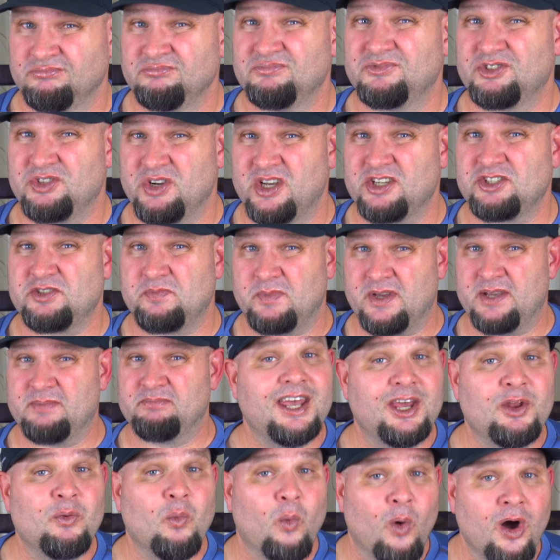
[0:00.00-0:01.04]
Trust me.
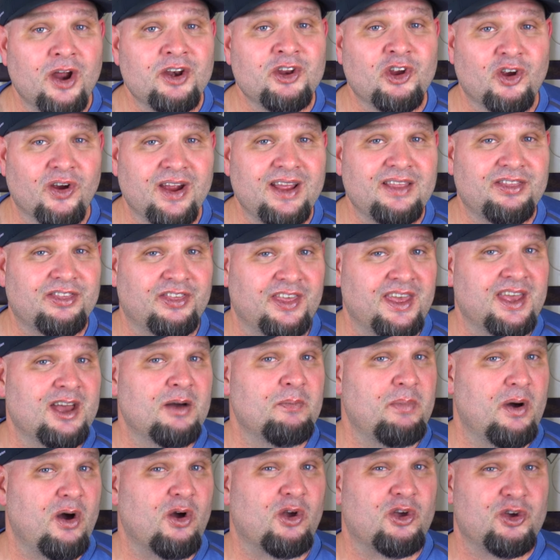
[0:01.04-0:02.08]
And one great thing
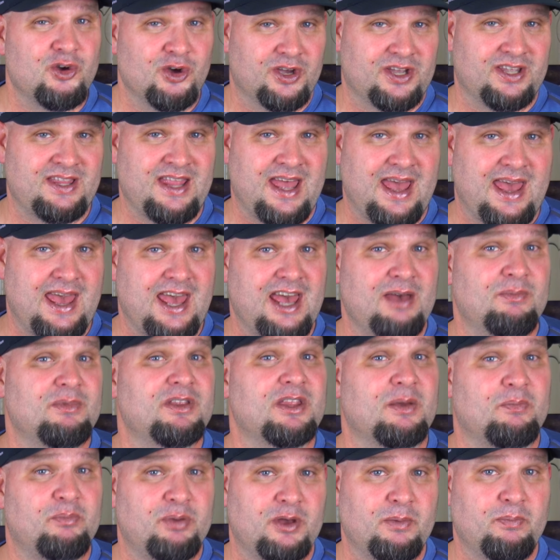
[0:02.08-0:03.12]
about cooking the ham in
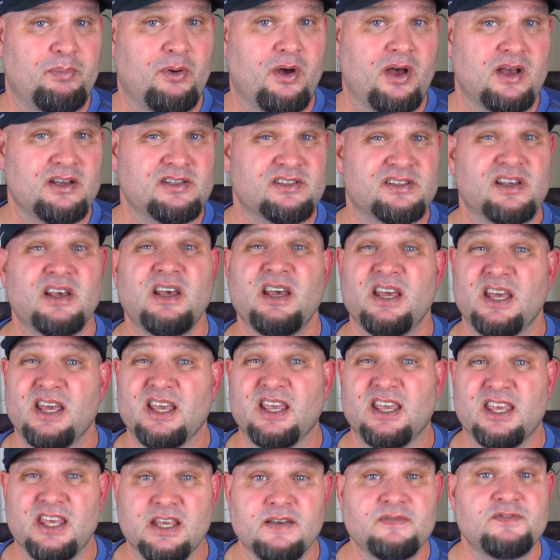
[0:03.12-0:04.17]
the pit boss,
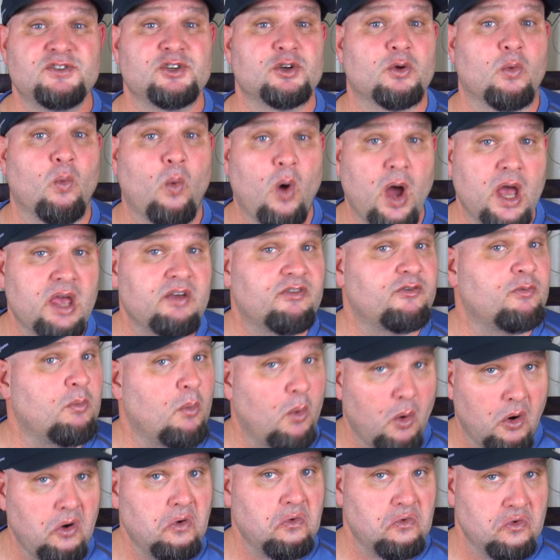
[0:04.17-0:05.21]
it gives your wife
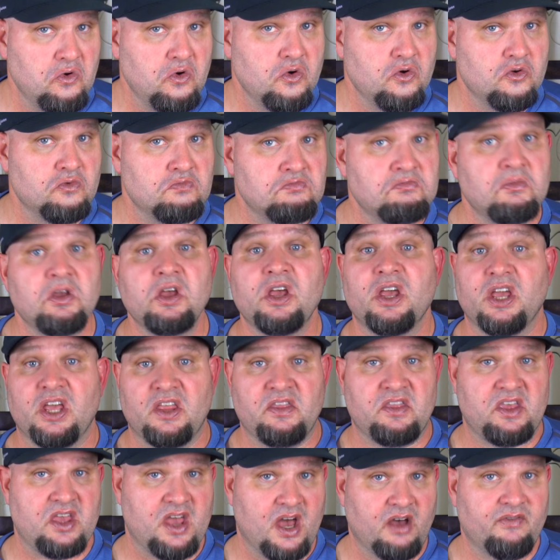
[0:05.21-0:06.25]
more room
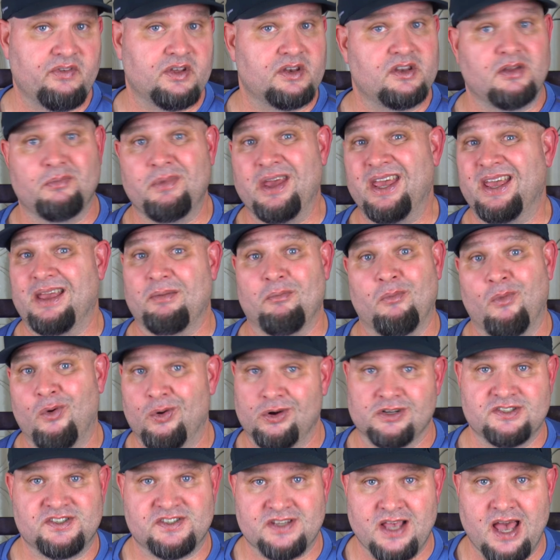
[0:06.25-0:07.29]
in the oven to make
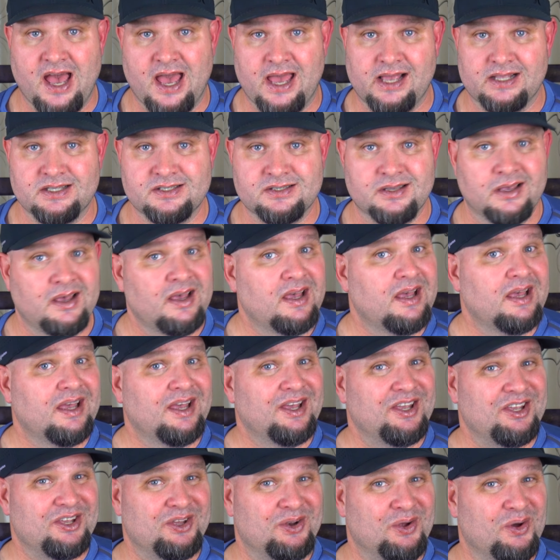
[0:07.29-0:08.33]
more sides.
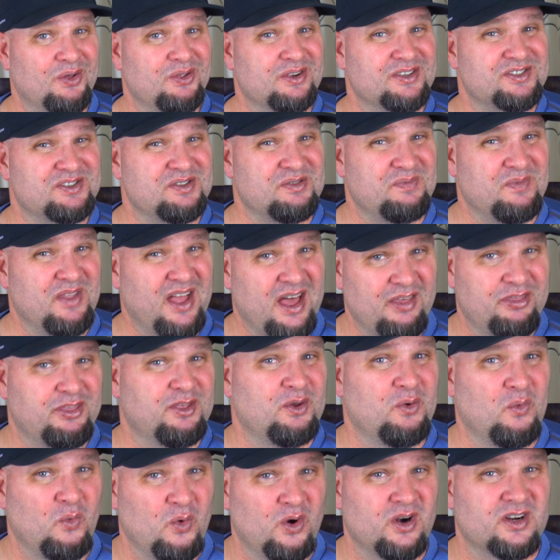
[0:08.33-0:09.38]
You know, there's
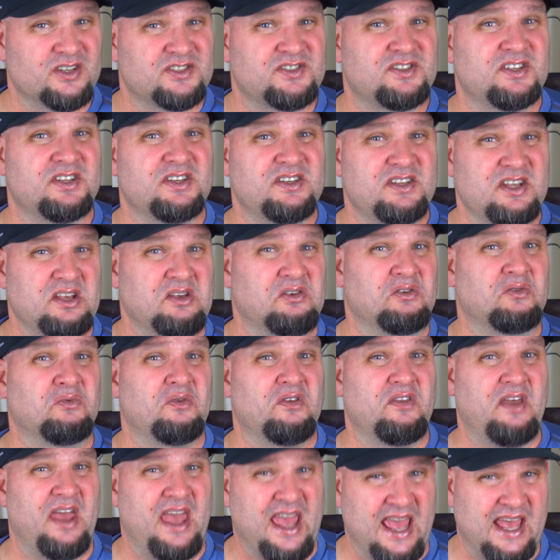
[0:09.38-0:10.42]
nothing worse than dealing
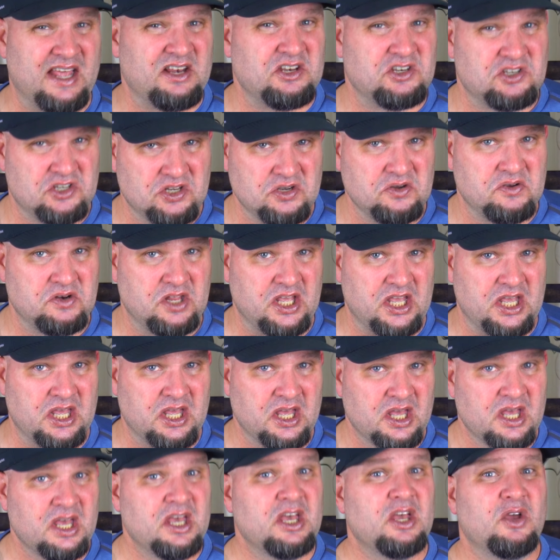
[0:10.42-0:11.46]
with Aunt Tootie
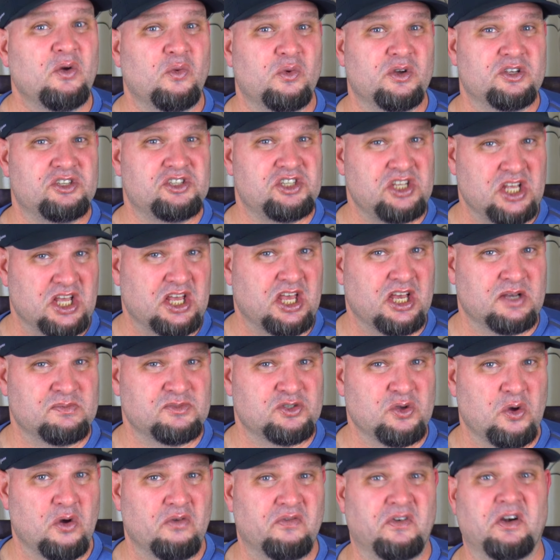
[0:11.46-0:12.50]
when she
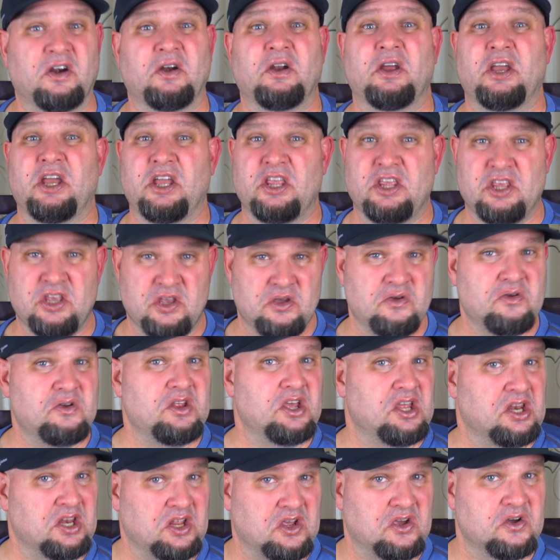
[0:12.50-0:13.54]
comes over and you
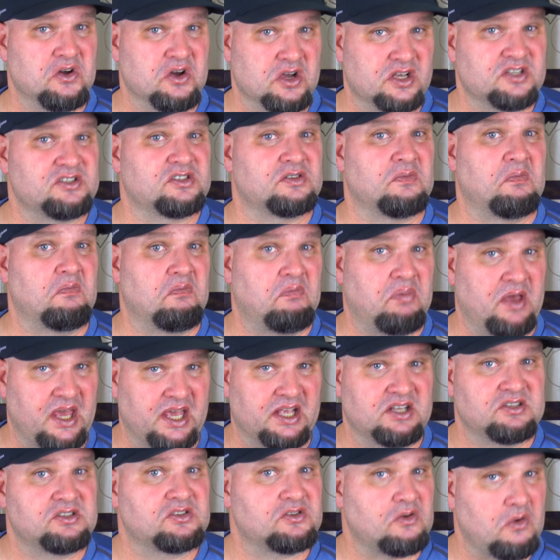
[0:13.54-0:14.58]
didn't cook some
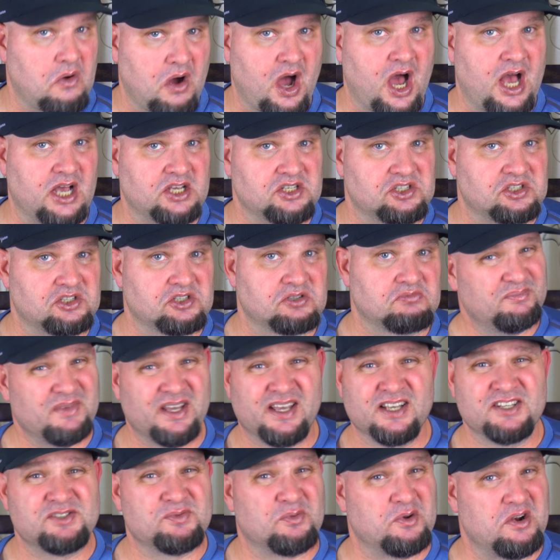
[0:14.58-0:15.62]
baked squash.
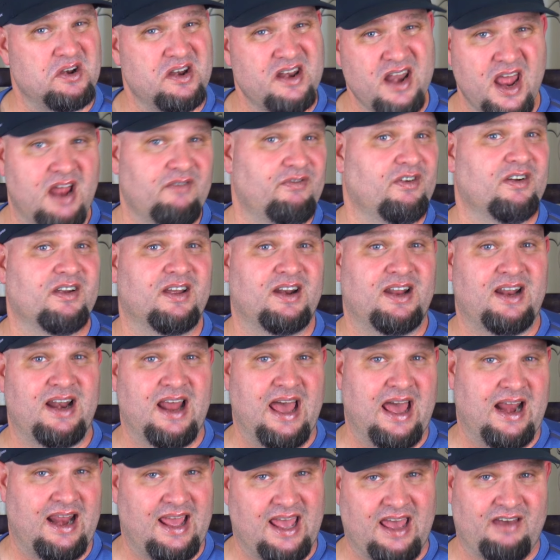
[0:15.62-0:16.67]
Because we're never gonna
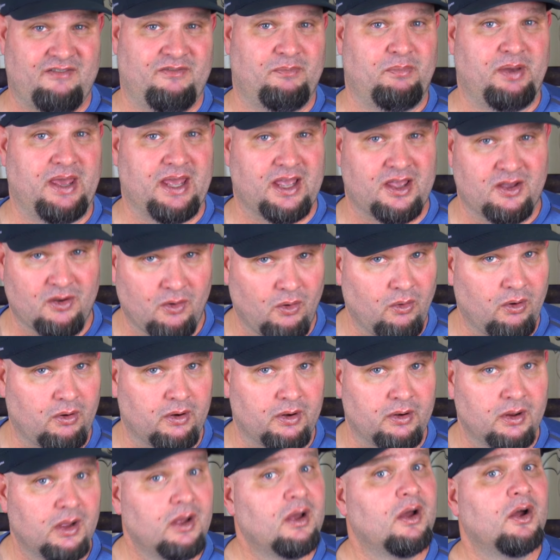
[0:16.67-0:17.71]
not have baked
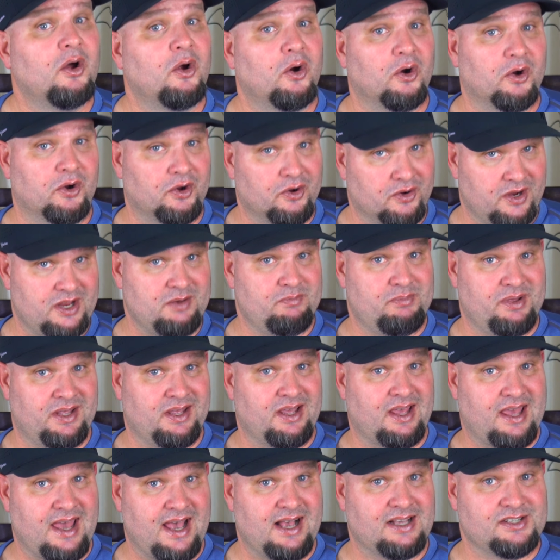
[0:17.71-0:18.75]
corn or green
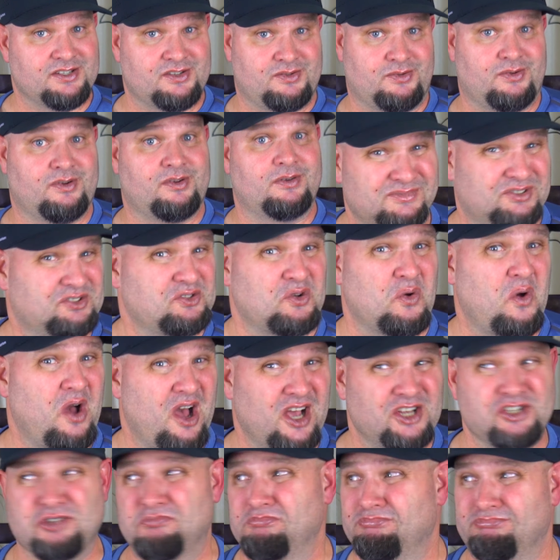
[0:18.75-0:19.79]
bean casserole.
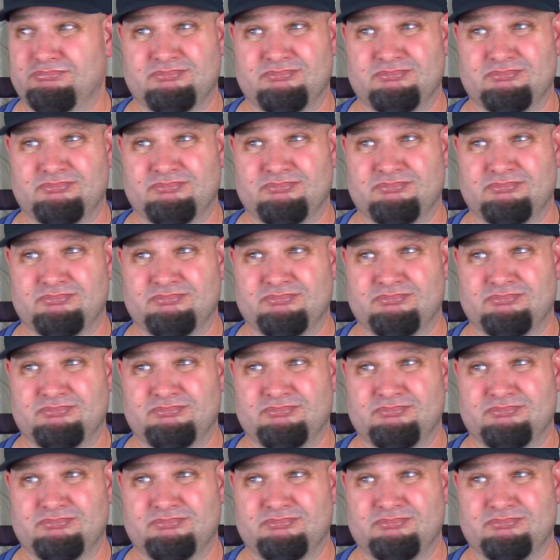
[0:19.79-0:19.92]
Squash,